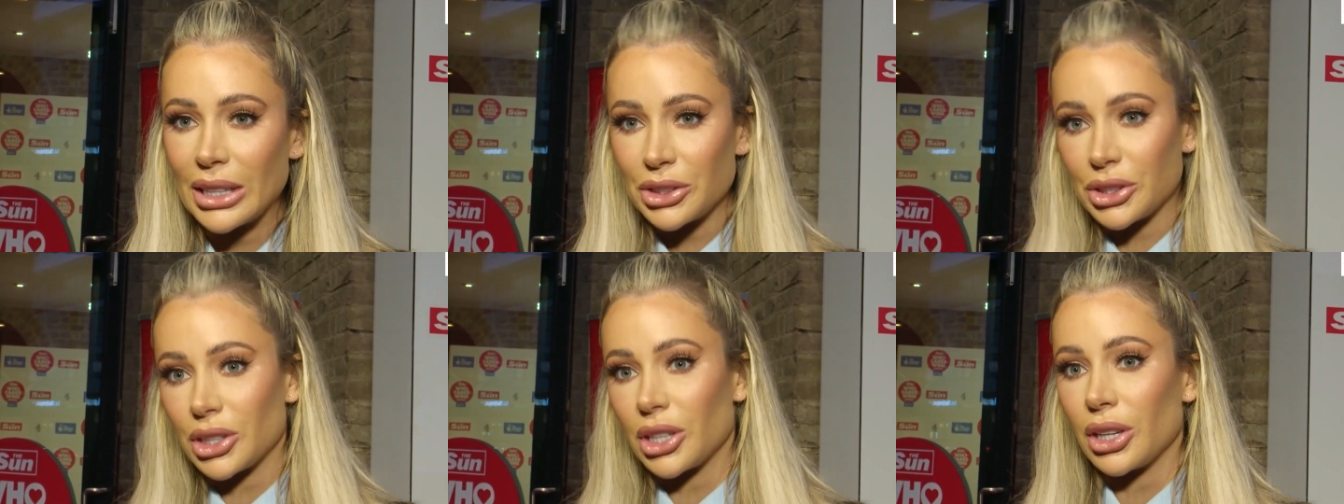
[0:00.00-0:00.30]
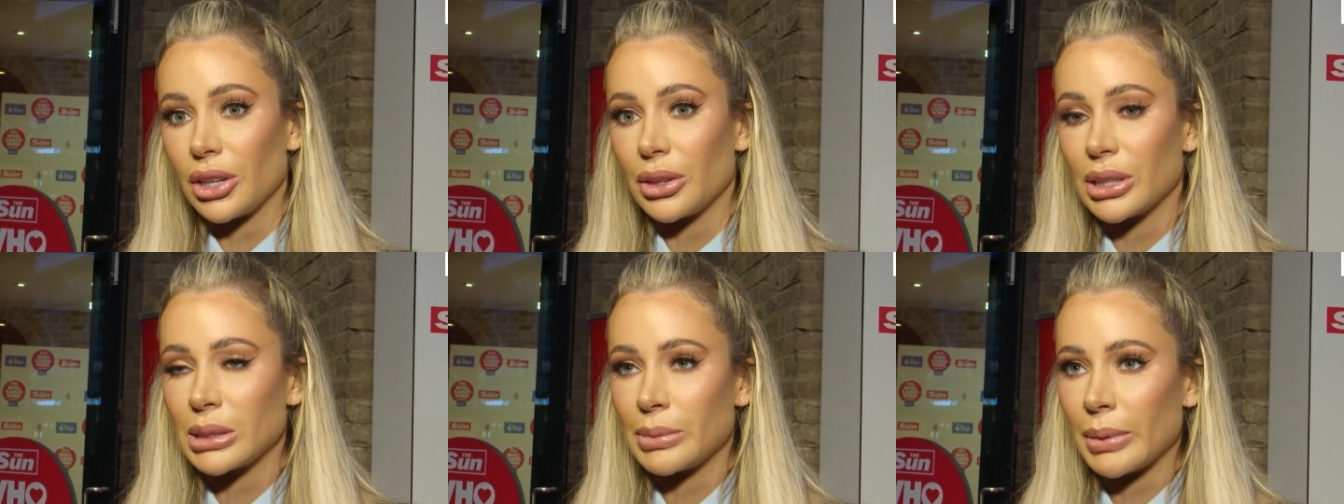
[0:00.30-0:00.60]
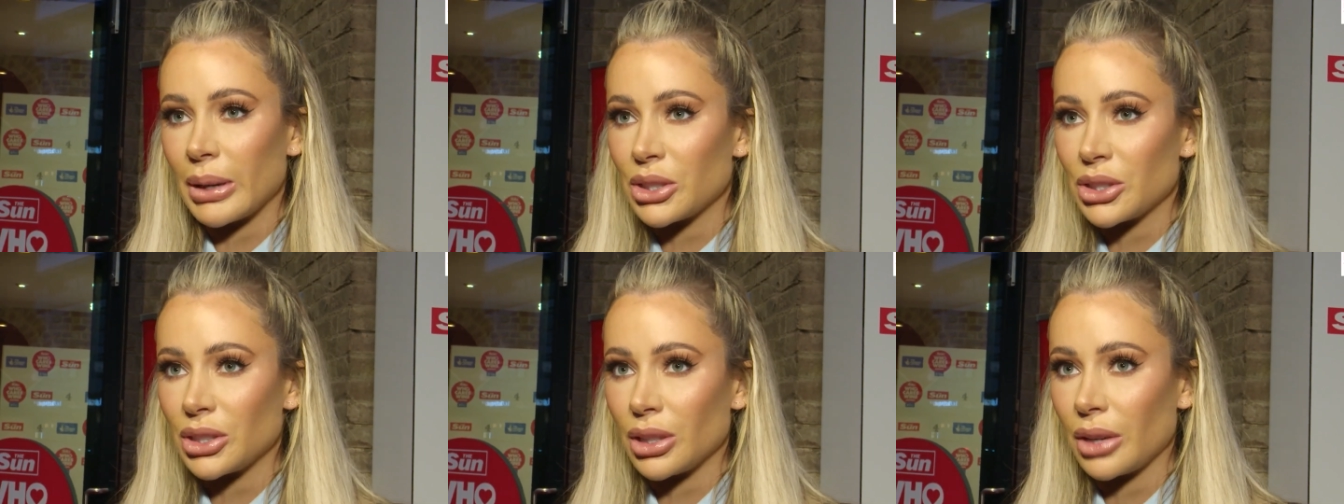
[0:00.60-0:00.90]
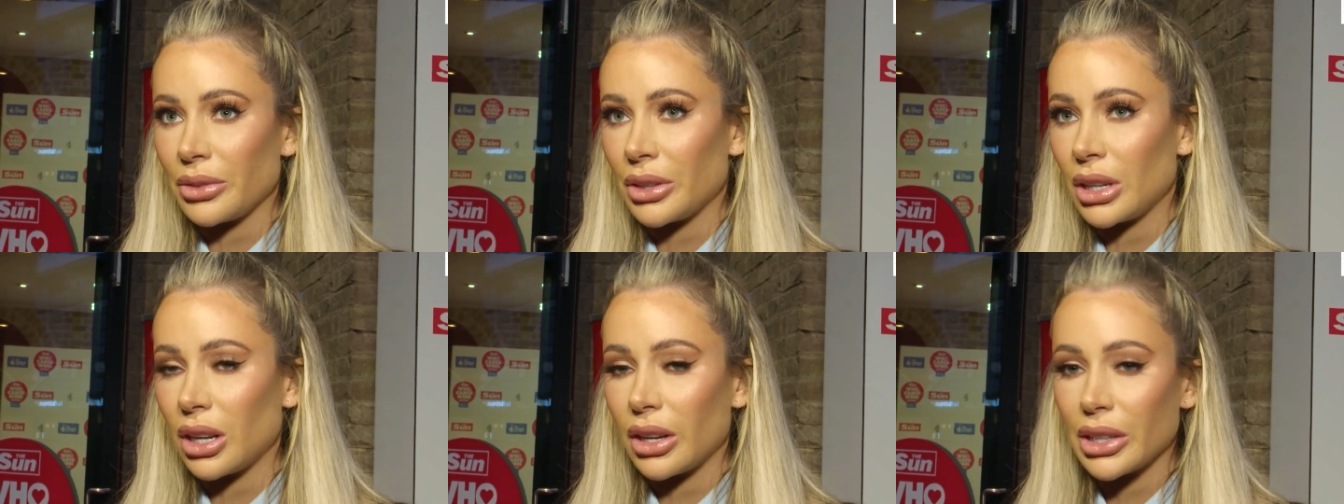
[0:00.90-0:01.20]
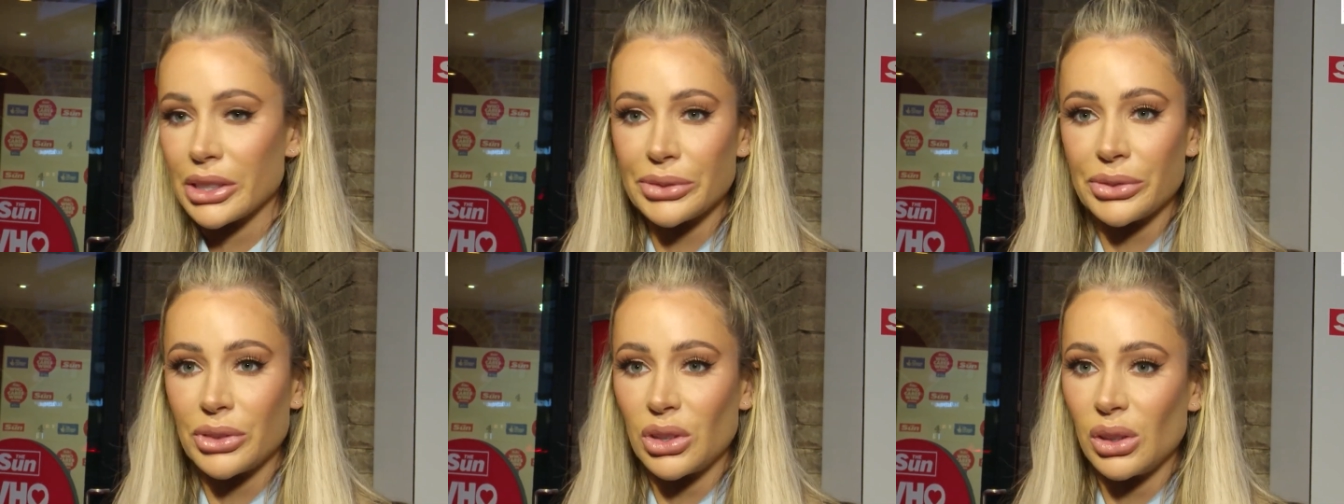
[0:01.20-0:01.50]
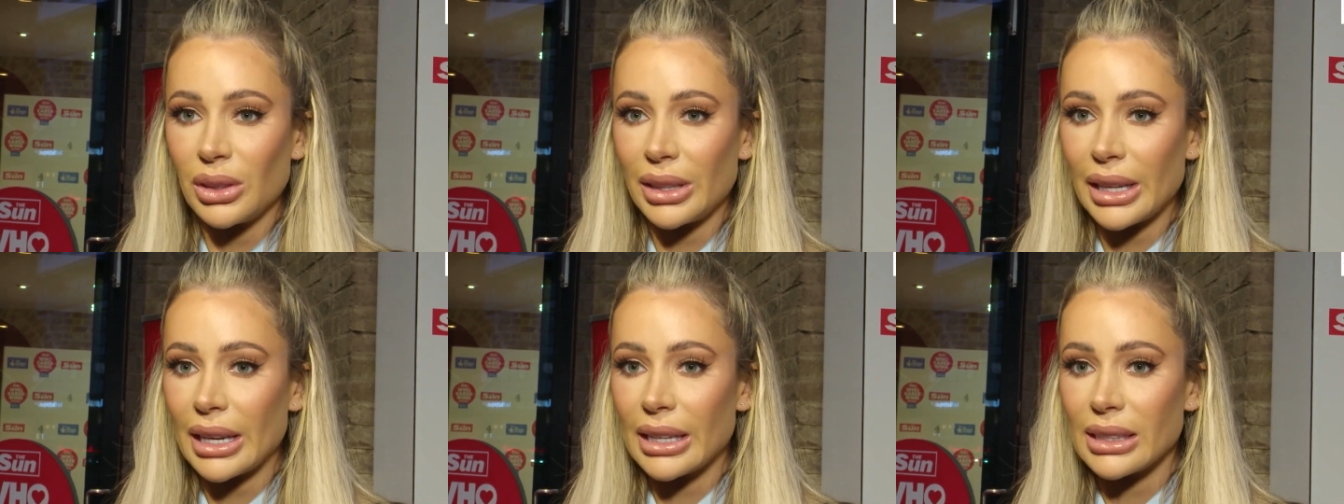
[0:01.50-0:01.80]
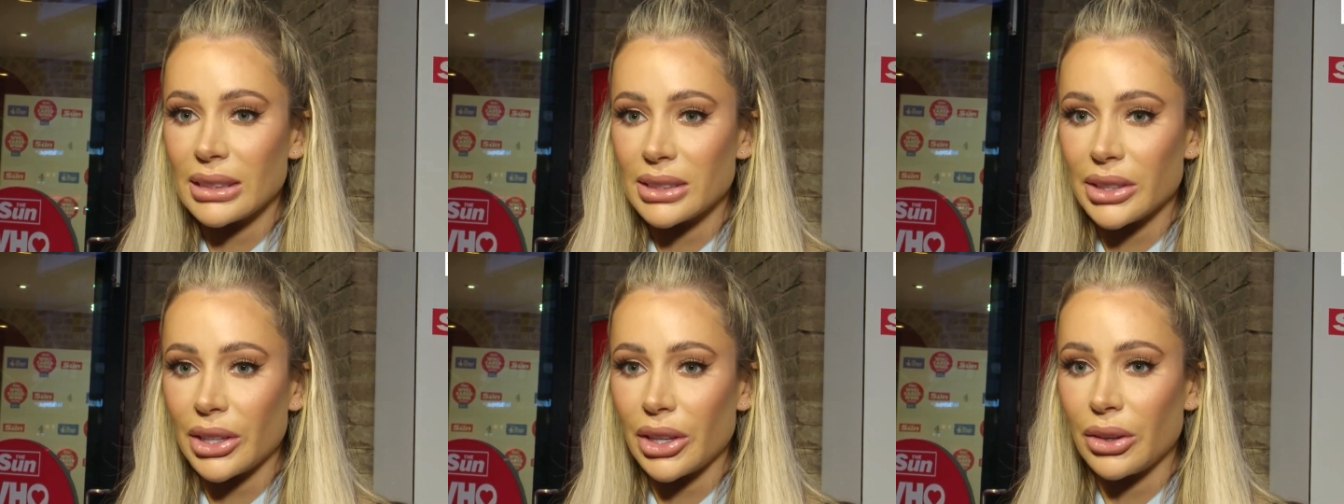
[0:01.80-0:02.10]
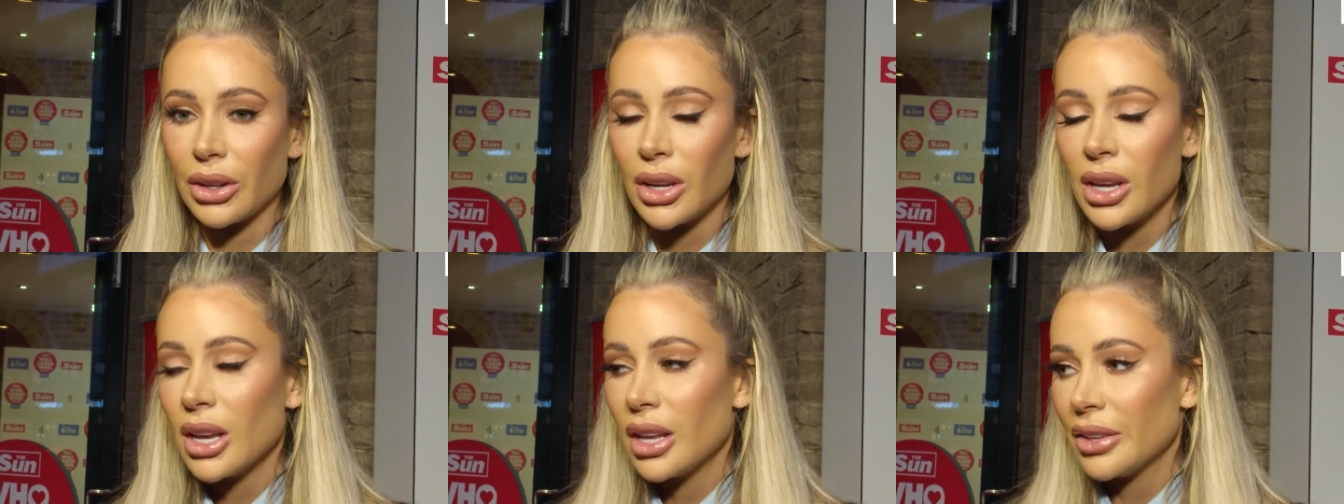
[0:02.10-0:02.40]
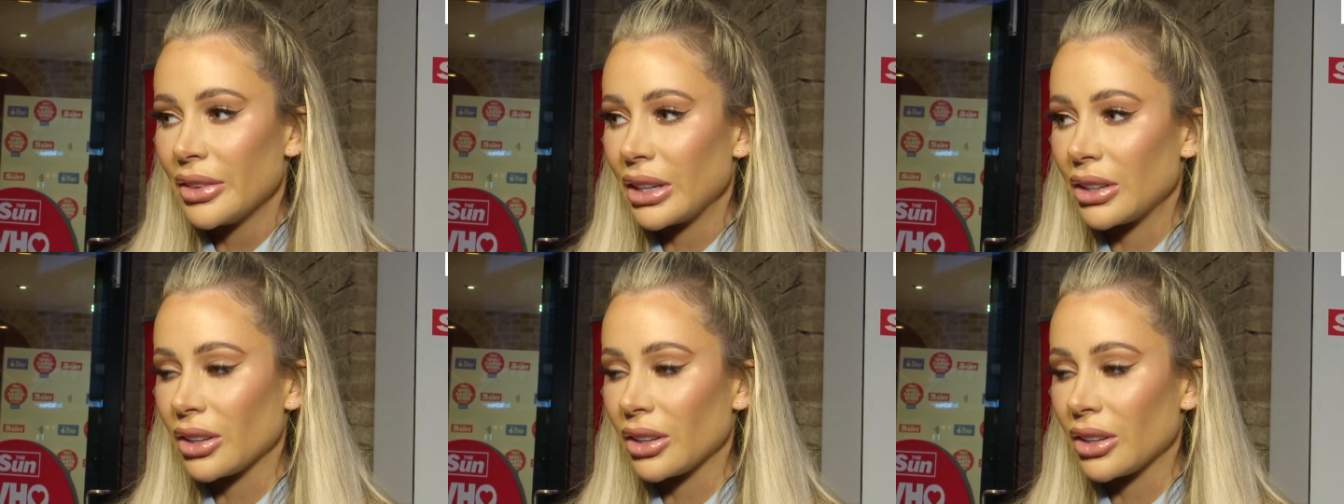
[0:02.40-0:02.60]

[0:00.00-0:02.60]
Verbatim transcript: Wins Awards twenty twenty-two in London